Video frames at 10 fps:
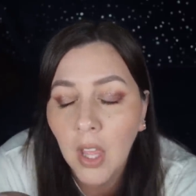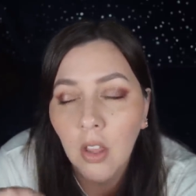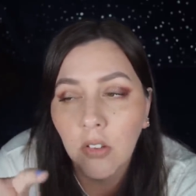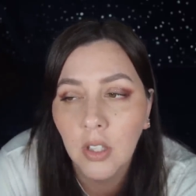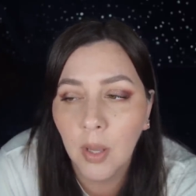
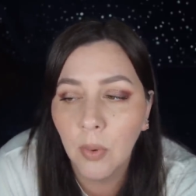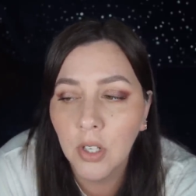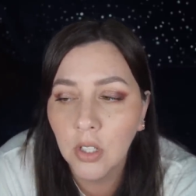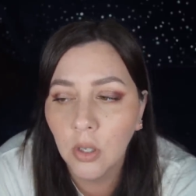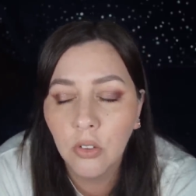So they
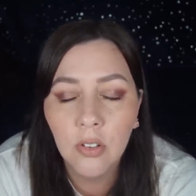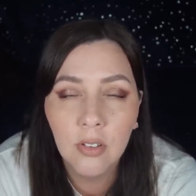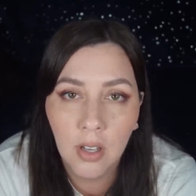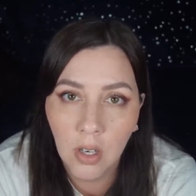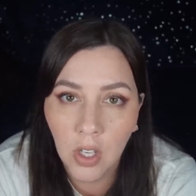wanted to go to
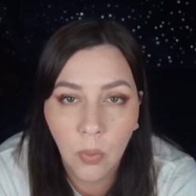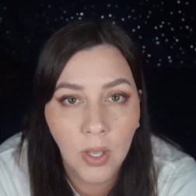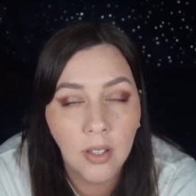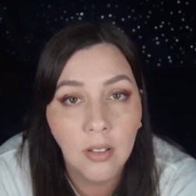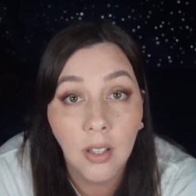Dairy
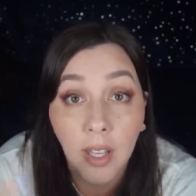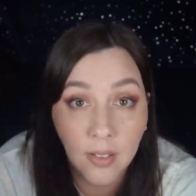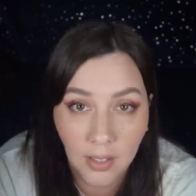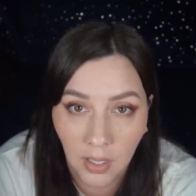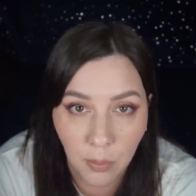Queen to like
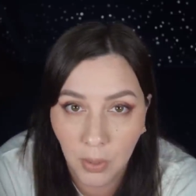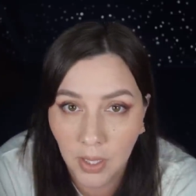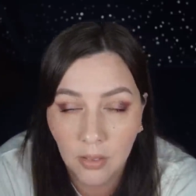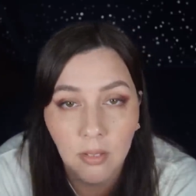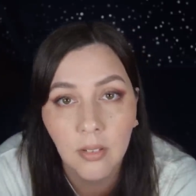
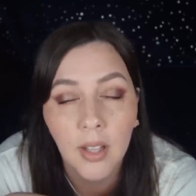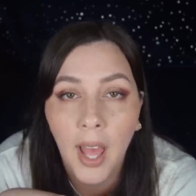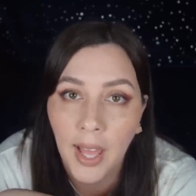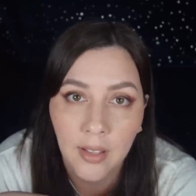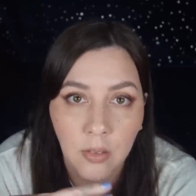celebrate,
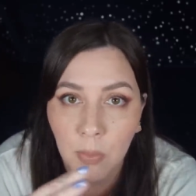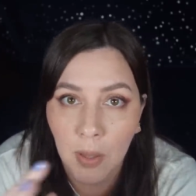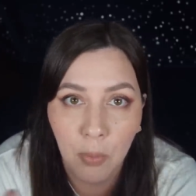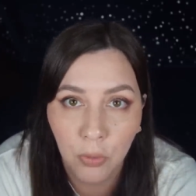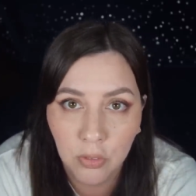as
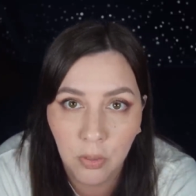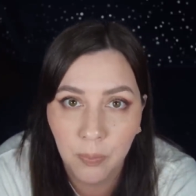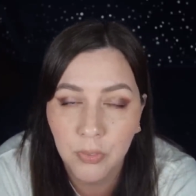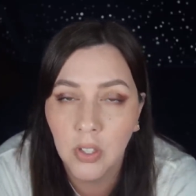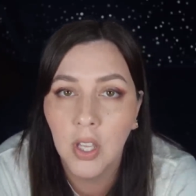people do.
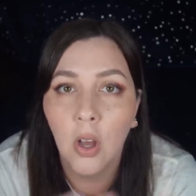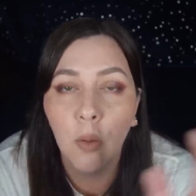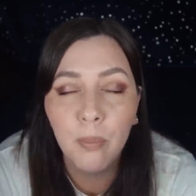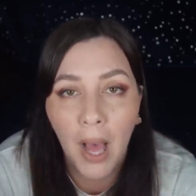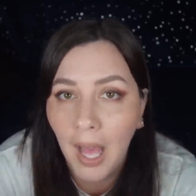So they
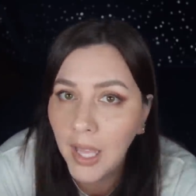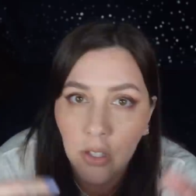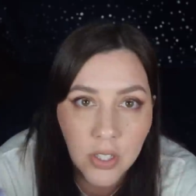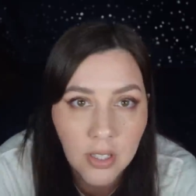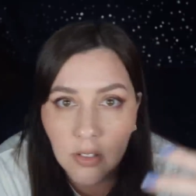all
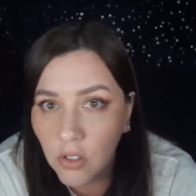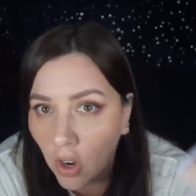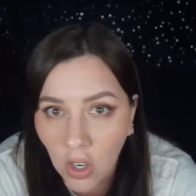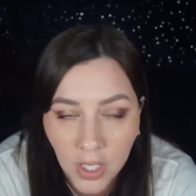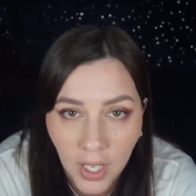piled in this
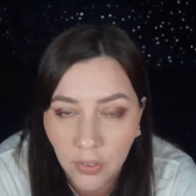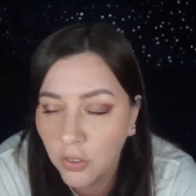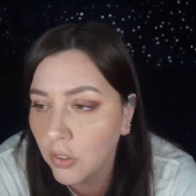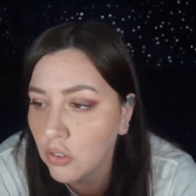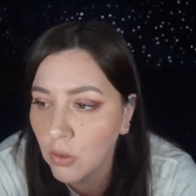car together
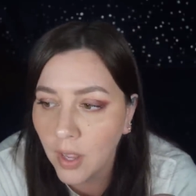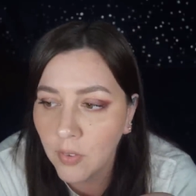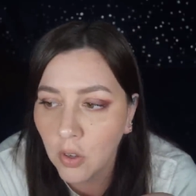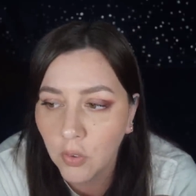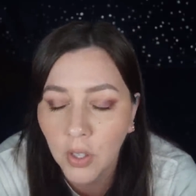and they're
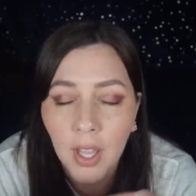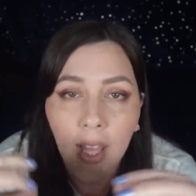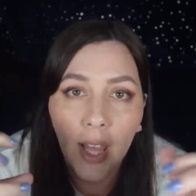driving over.